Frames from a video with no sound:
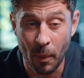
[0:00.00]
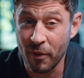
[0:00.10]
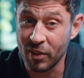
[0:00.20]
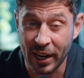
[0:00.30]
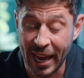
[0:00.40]

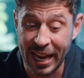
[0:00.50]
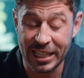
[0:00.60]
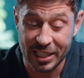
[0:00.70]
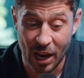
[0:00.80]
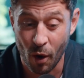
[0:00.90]
We've done it
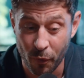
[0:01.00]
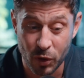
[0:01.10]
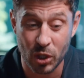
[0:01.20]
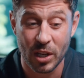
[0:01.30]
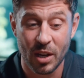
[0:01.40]

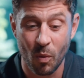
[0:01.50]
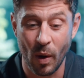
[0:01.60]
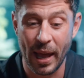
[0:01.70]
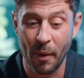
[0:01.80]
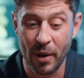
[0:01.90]
ourselves
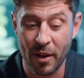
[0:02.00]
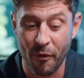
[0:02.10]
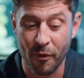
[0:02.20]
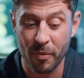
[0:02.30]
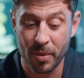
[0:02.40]
where we've